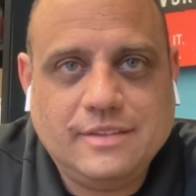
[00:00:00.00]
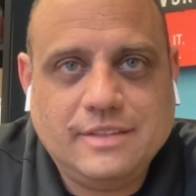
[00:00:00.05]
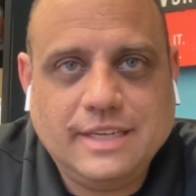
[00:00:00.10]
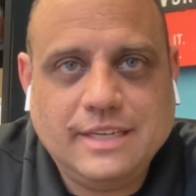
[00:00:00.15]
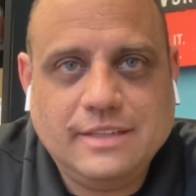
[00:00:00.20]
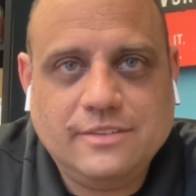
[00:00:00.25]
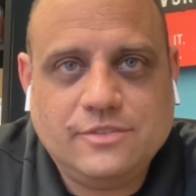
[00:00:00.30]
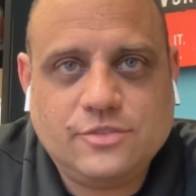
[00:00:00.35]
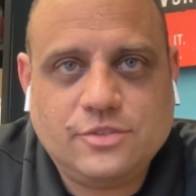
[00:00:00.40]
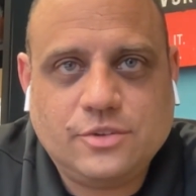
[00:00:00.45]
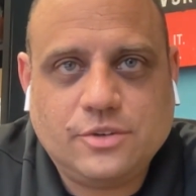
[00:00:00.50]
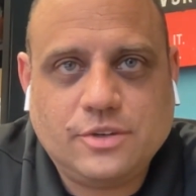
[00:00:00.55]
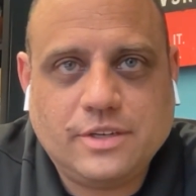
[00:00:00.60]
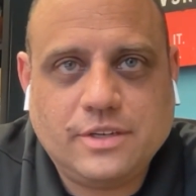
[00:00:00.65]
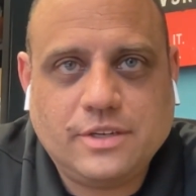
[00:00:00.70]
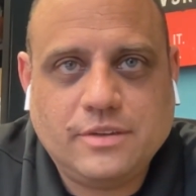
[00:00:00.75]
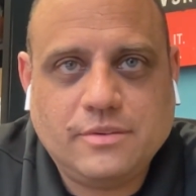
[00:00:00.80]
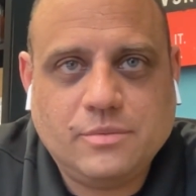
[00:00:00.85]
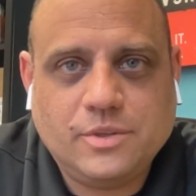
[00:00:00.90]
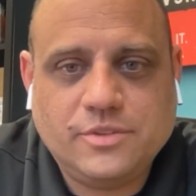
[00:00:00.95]
it sort
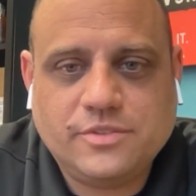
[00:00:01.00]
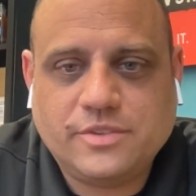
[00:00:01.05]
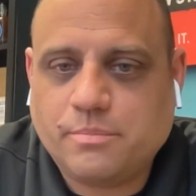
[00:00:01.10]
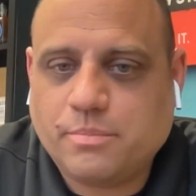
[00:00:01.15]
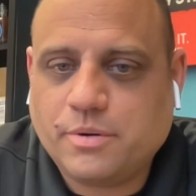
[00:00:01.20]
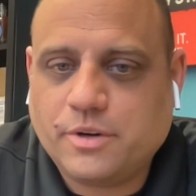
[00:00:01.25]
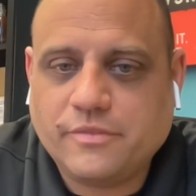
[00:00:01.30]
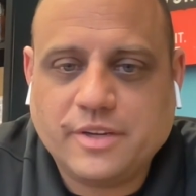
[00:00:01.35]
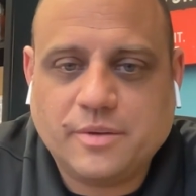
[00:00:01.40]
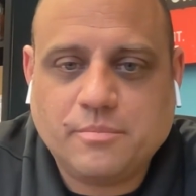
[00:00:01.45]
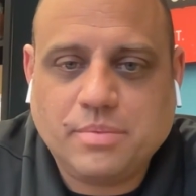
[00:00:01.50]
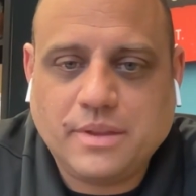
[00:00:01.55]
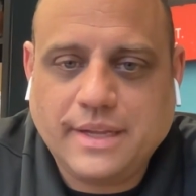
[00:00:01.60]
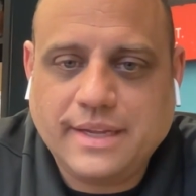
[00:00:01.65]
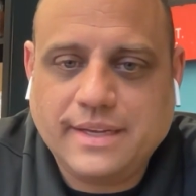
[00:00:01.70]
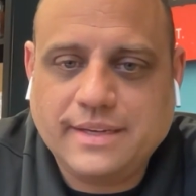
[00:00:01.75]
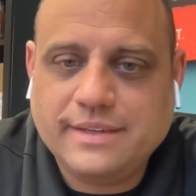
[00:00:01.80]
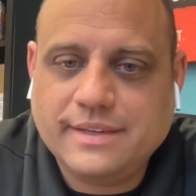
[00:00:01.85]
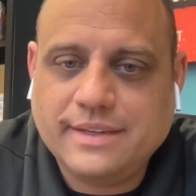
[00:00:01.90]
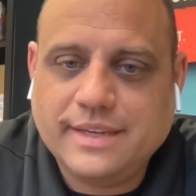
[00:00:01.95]
of was the perfect
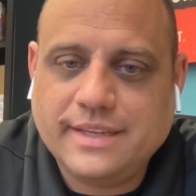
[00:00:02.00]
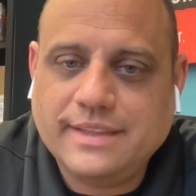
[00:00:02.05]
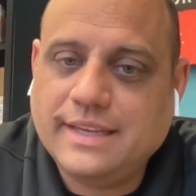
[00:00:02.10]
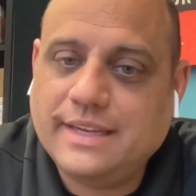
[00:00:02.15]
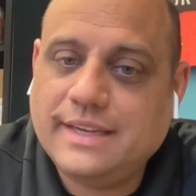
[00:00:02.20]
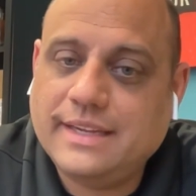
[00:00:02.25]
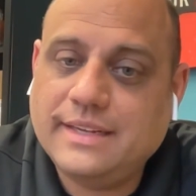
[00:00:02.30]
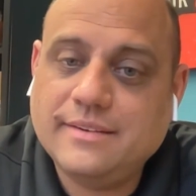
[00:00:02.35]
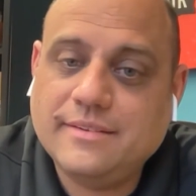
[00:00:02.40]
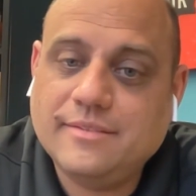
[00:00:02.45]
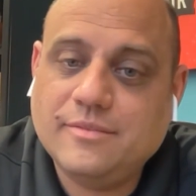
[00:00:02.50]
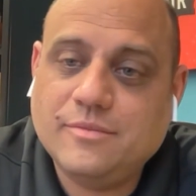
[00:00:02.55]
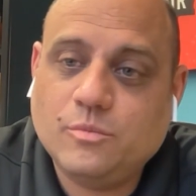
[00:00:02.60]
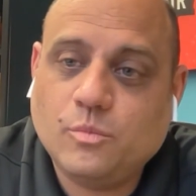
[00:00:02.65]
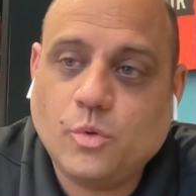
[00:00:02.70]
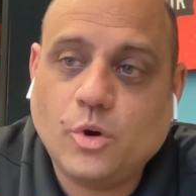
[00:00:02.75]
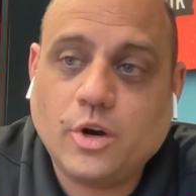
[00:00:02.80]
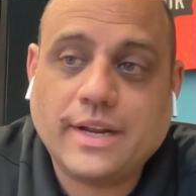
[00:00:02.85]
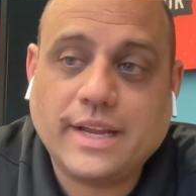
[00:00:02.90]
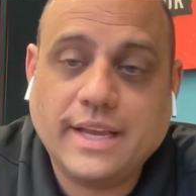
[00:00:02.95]
blend. And then
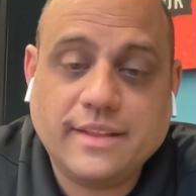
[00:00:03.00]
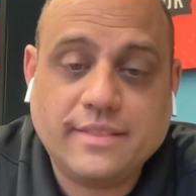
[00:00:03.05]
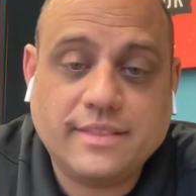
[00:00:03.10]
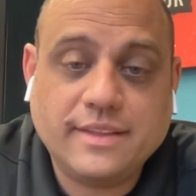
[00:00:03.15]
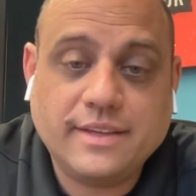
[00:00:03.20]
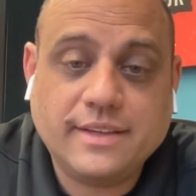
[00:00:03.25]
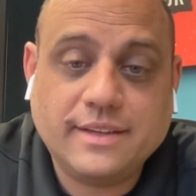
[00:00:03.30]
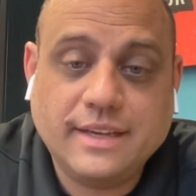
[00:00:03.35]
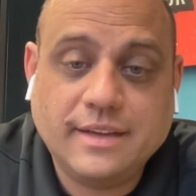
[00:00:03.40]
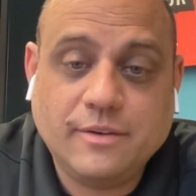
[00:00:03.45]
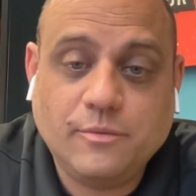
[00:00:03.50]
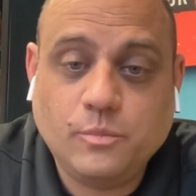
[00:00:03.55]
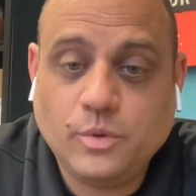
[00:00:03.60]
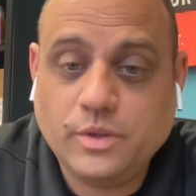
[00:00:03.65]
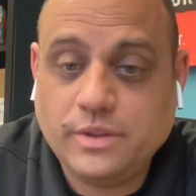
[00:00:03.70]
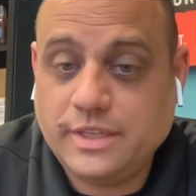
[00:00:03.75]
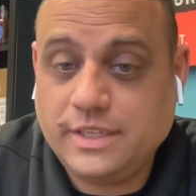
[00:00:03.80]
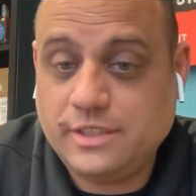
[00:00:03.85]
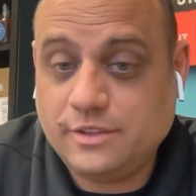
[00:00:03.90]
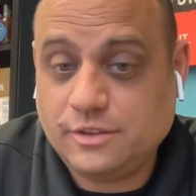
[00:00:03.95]
work ethic and
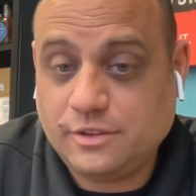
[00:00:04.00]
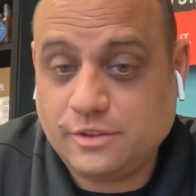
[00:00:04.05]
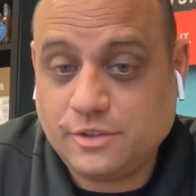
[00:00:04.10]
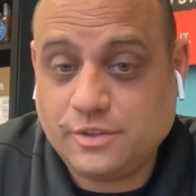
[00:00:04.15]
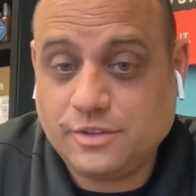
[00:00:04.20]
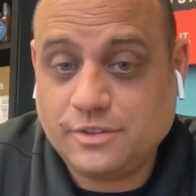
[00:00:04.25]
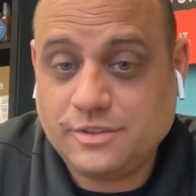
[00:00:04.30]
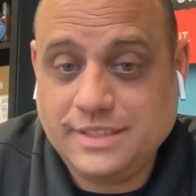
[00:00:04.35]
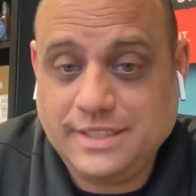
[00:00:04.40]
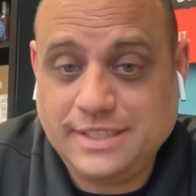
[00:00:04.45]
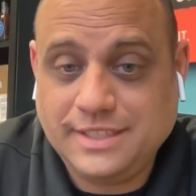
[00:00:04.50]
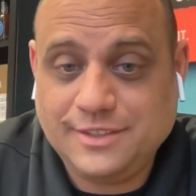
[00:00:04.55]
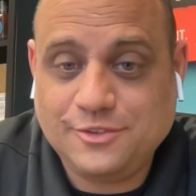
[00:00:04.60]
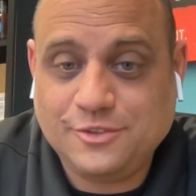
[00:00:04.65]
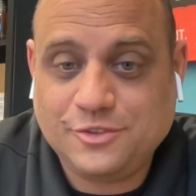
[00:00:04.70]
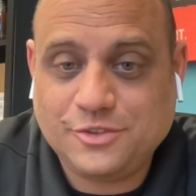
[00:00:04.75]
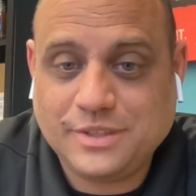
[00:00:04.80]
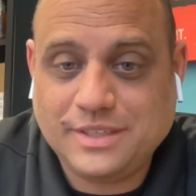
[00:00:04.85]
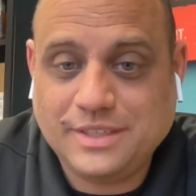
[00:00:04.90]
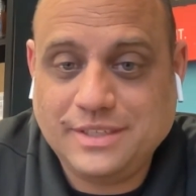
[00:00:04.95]
willing to learn the
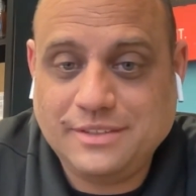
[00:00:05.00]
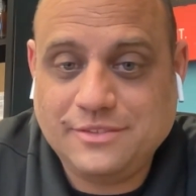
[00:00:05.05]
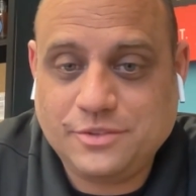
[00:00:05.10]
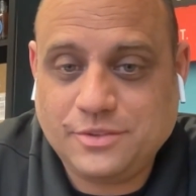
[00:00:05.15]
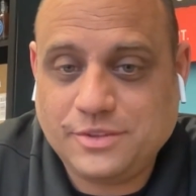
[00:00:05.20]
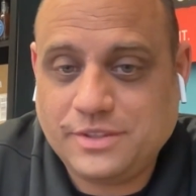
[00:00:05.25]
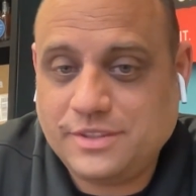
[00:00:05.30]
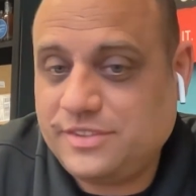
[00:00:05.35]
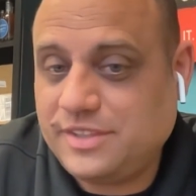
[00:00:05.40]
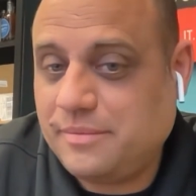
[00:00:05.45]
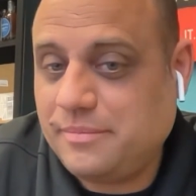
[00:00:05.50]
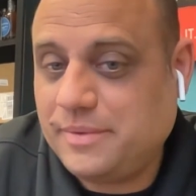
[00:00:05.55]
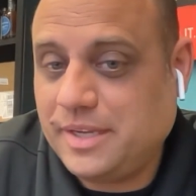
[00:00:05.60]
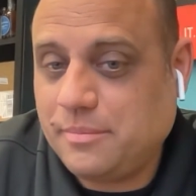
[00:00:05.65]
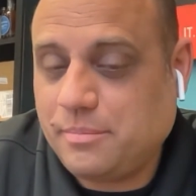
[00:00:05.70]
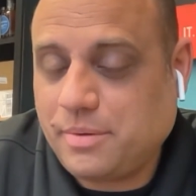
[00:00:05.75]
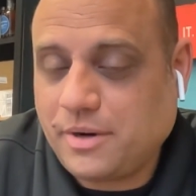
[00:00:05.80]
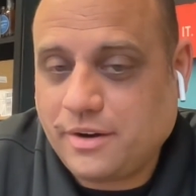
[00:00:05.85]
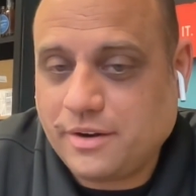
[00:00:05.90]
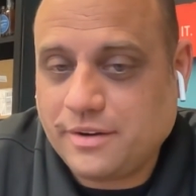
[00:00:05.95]
industry sort of set me
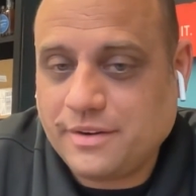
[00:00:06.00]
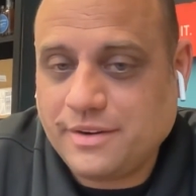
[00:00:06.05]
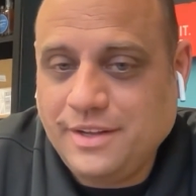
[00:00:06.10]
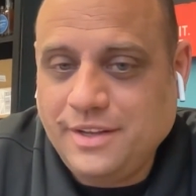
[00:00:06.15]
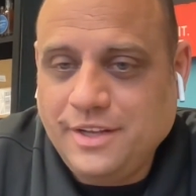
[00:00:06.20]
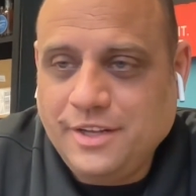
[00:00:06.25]
apart.